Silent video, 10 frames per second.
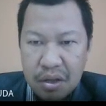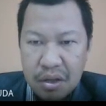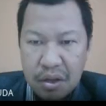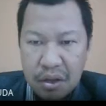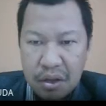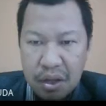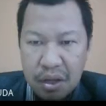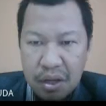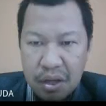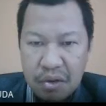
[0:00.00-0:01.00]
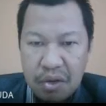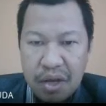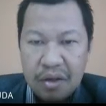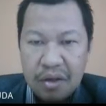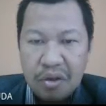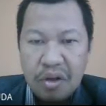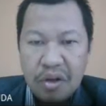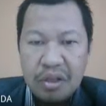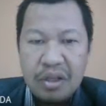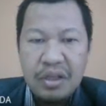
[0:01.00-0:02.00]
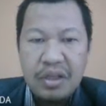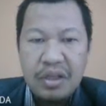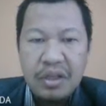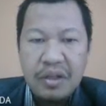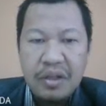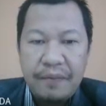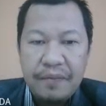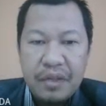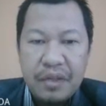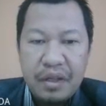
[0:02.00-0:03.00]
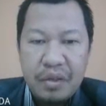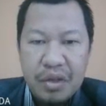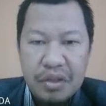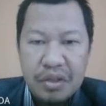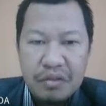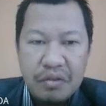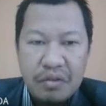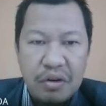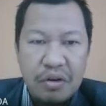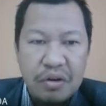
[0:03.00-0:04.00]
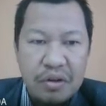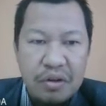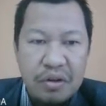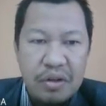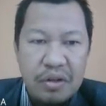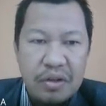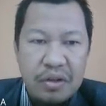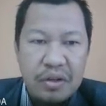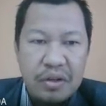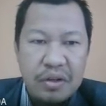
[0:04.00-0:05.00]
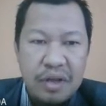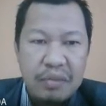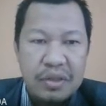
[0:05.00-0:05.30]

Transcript: Okay, now you got the equation for double